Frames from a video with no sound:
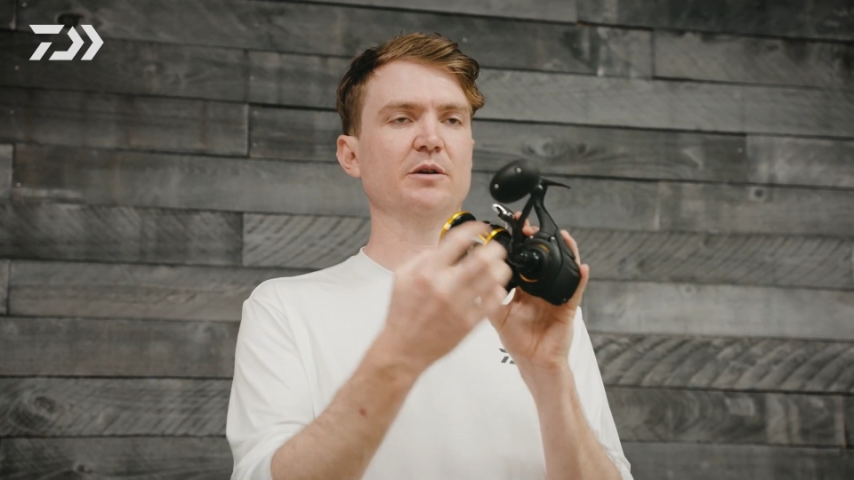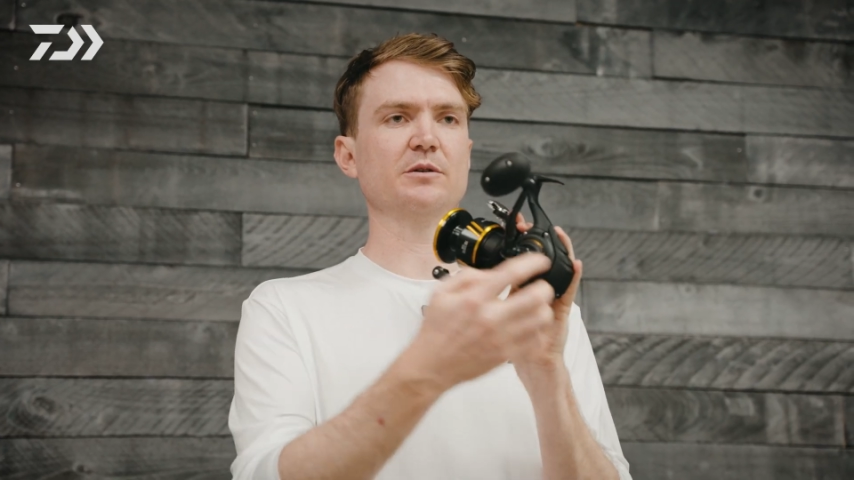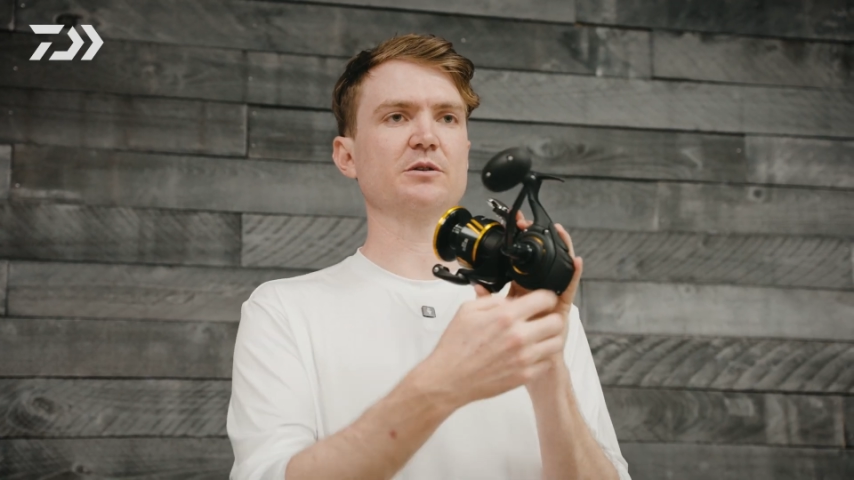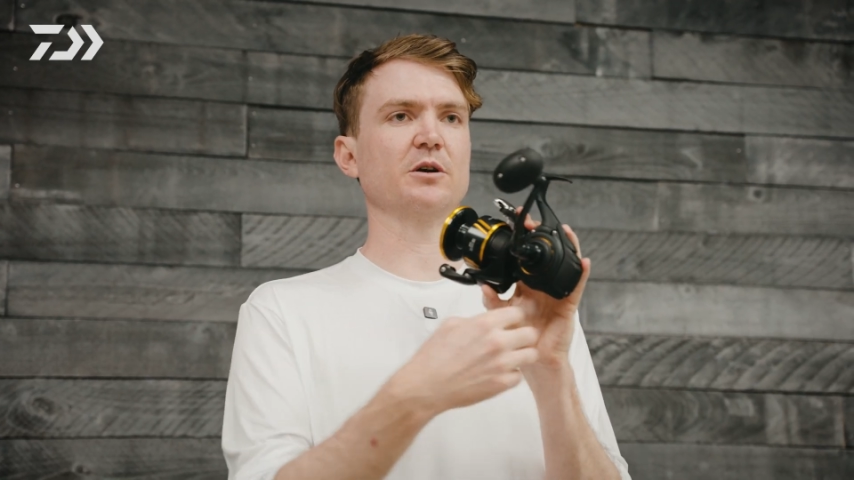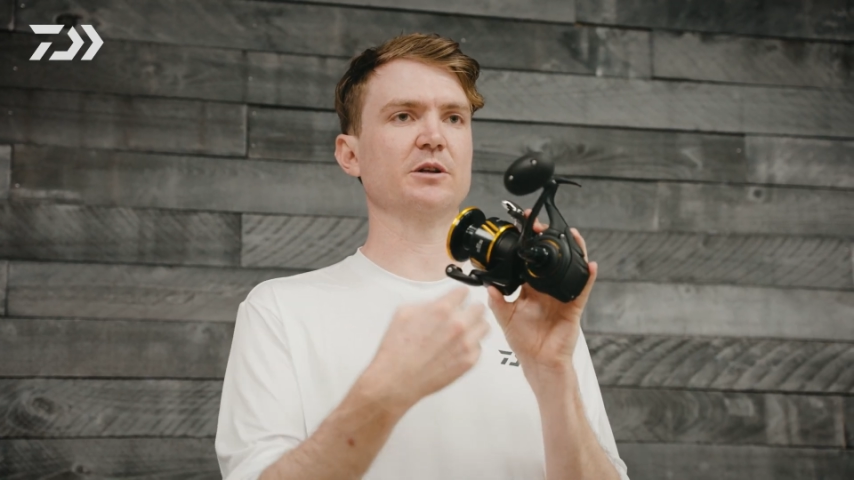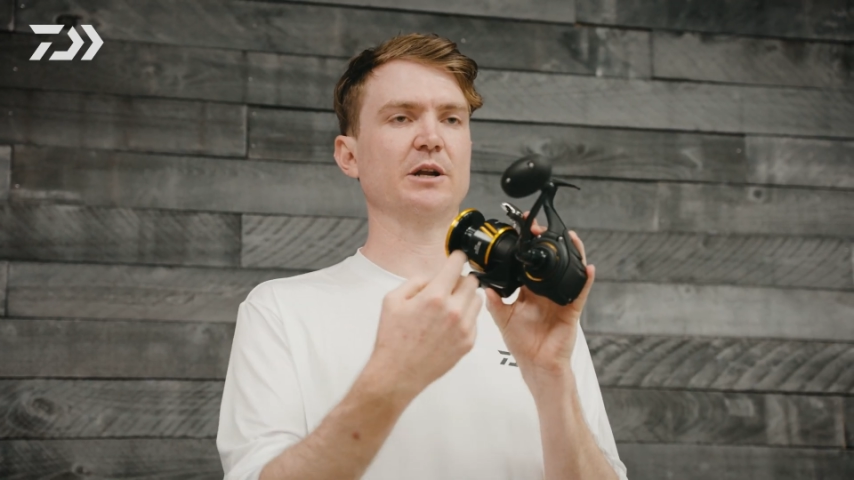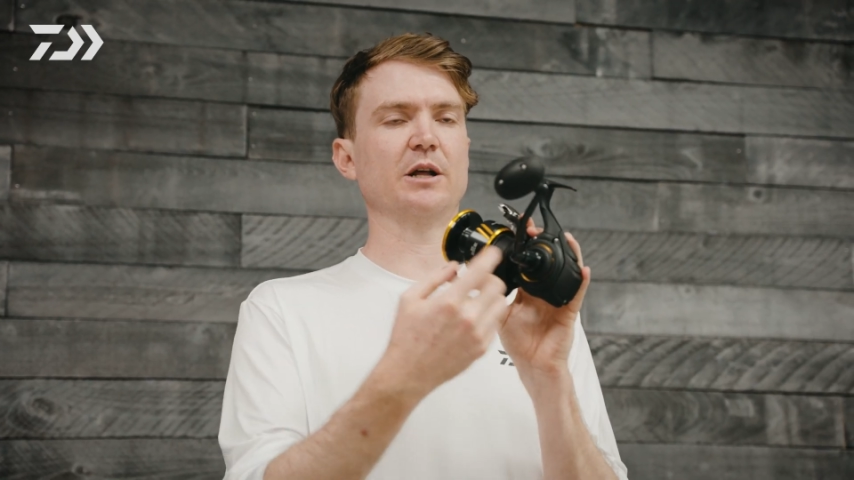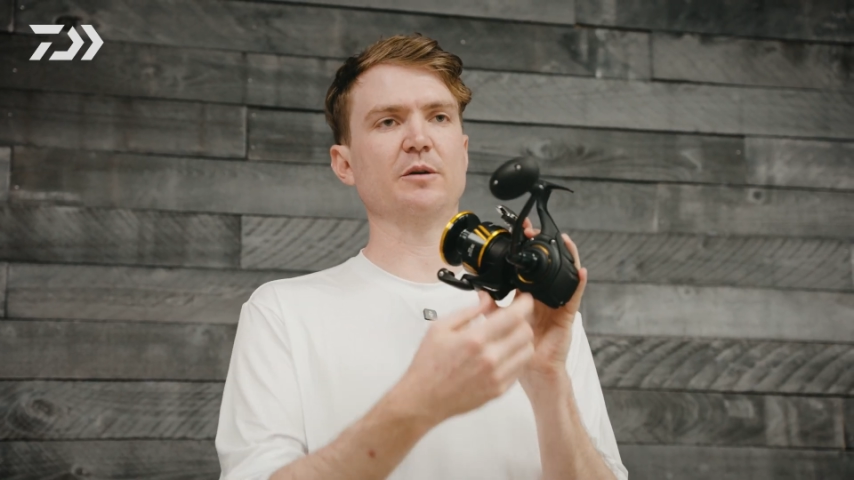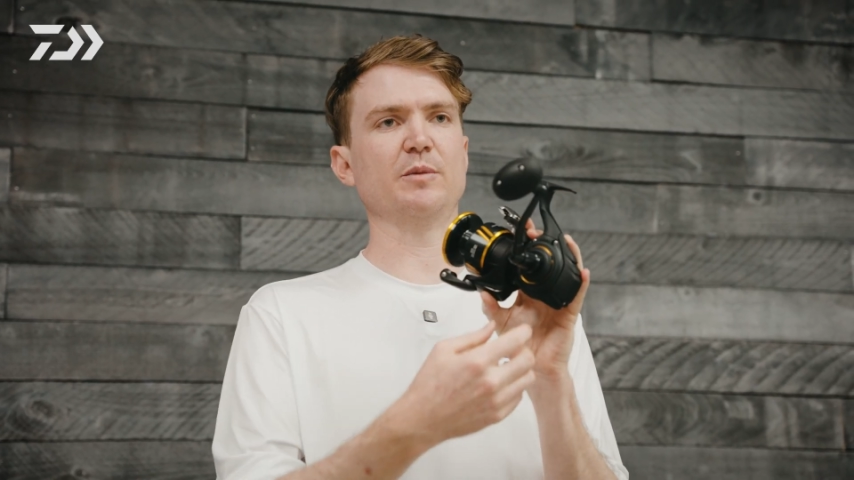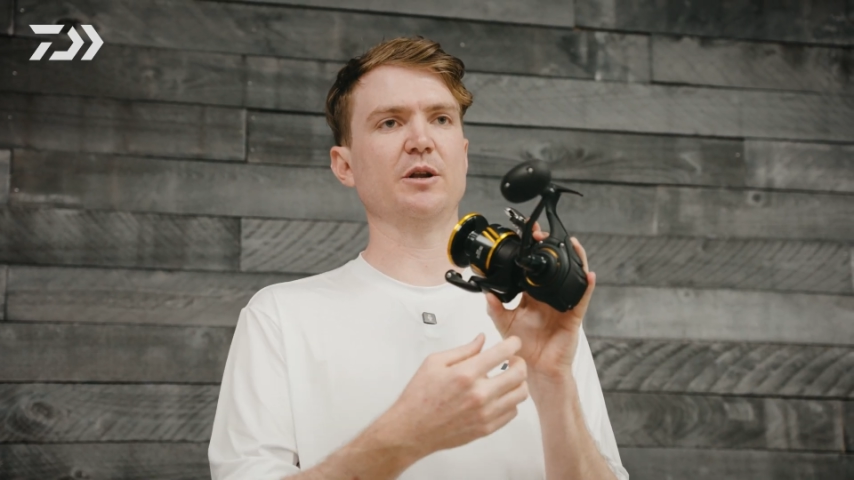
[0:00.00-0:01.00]
solid
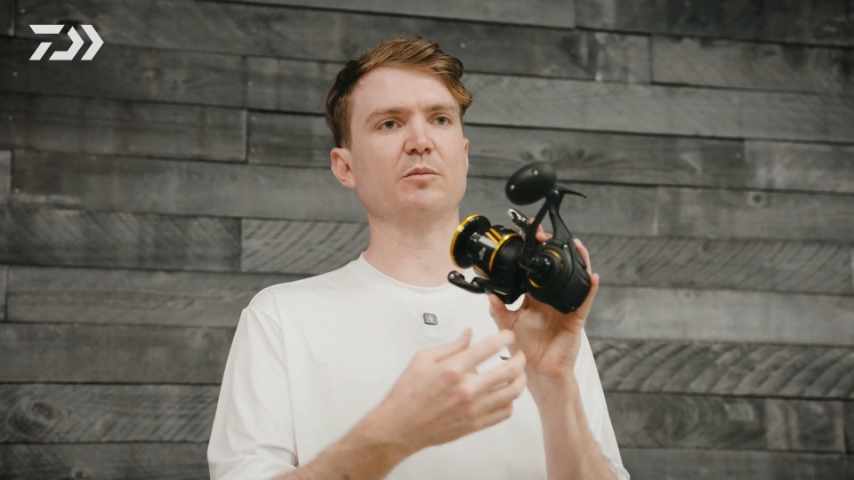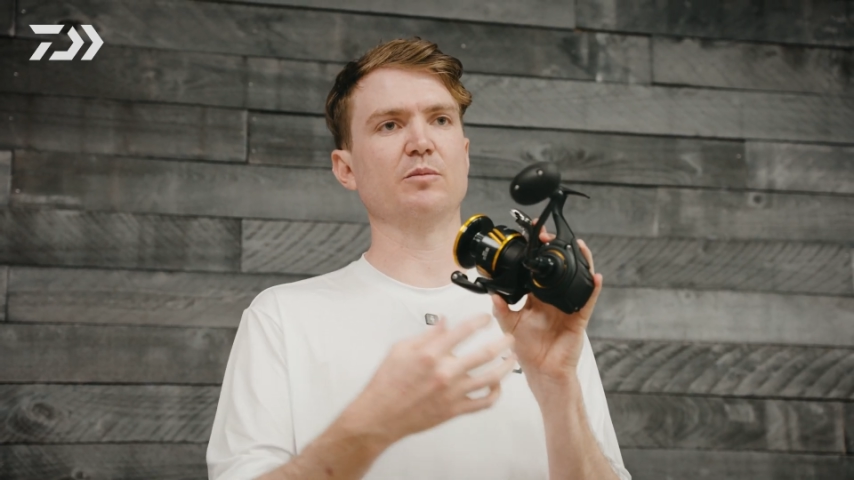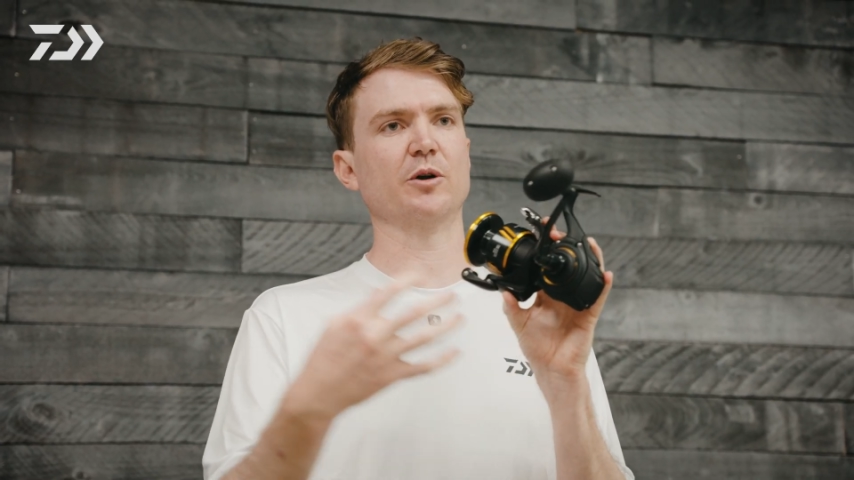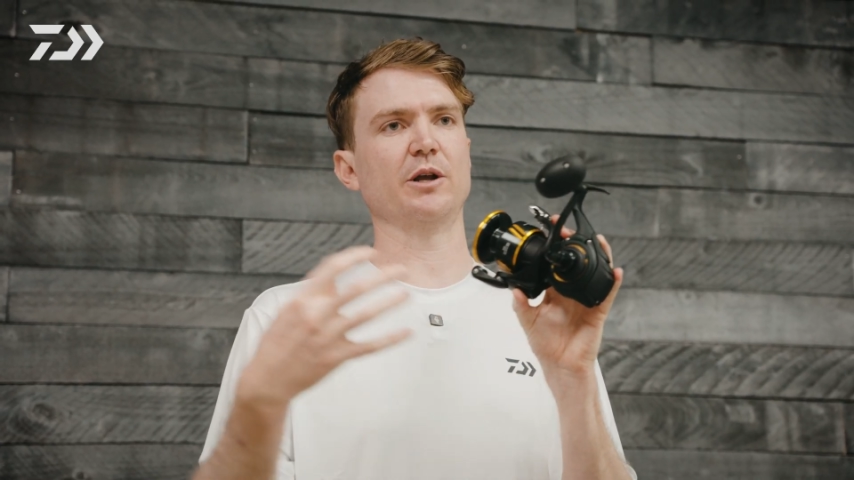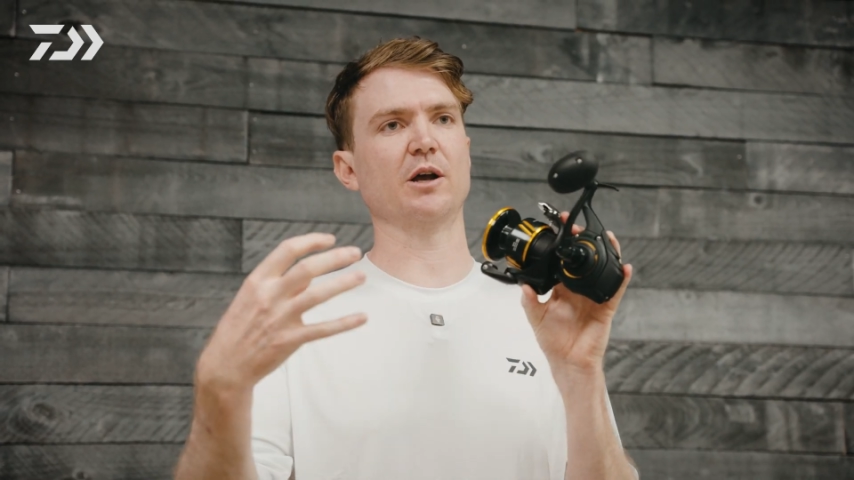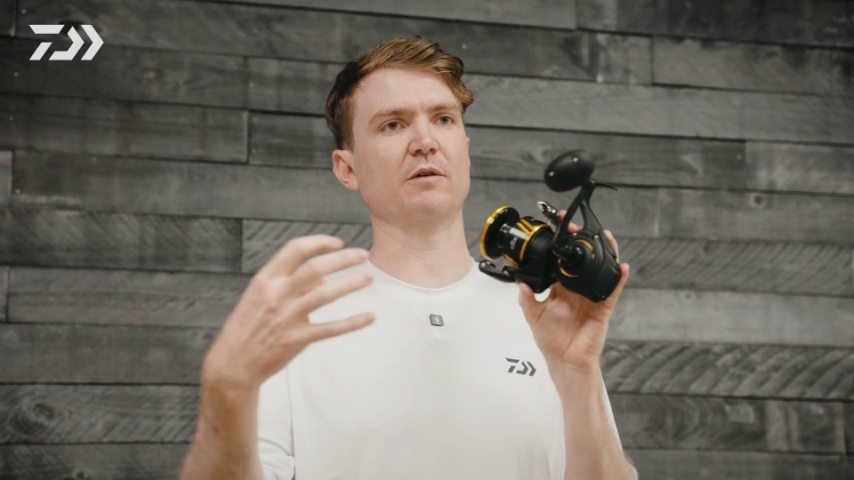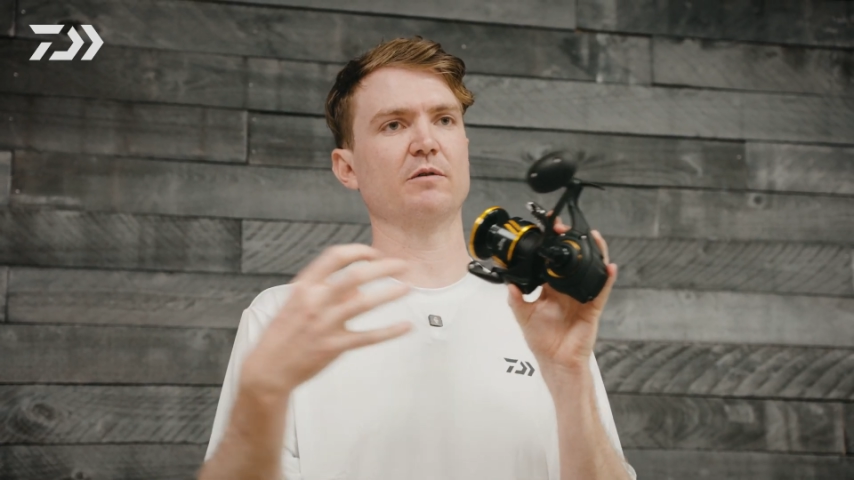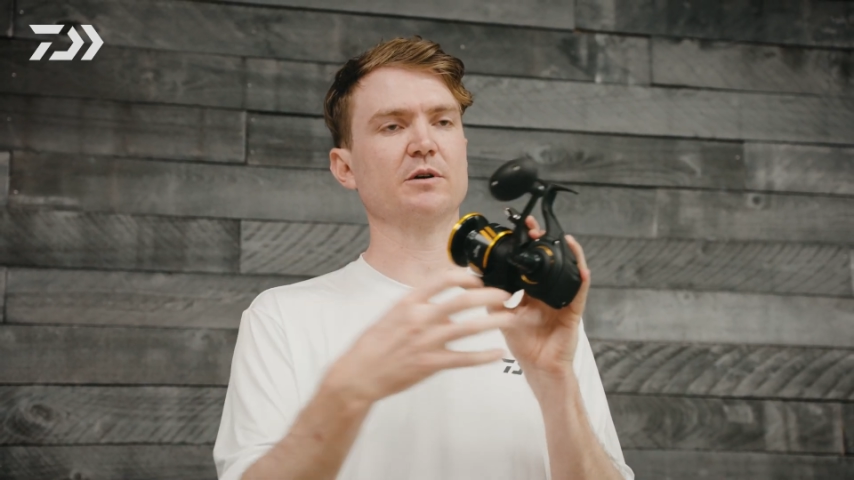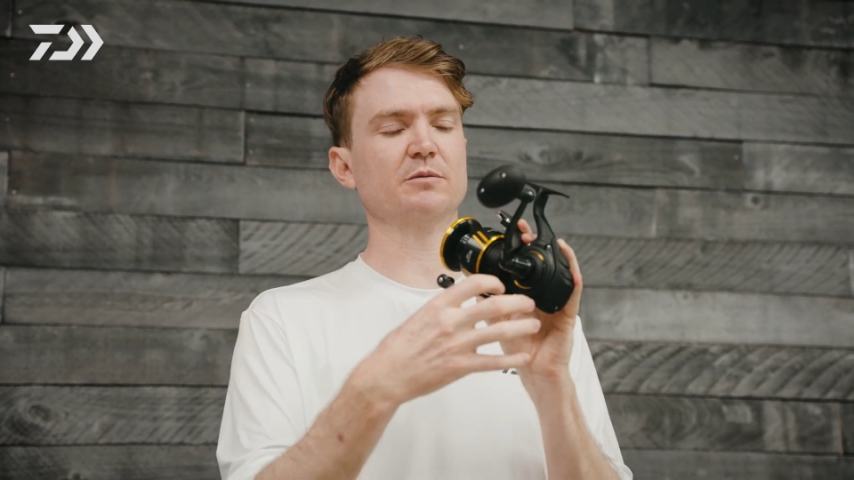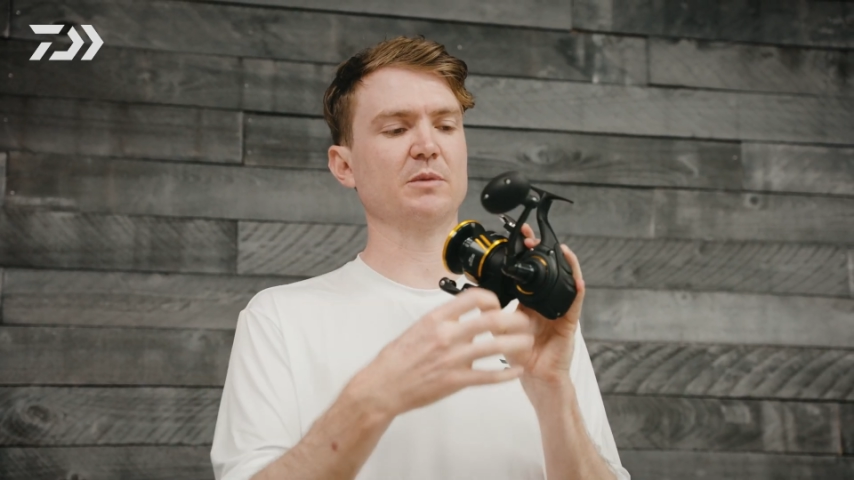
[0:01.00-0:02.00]
aluminium body cover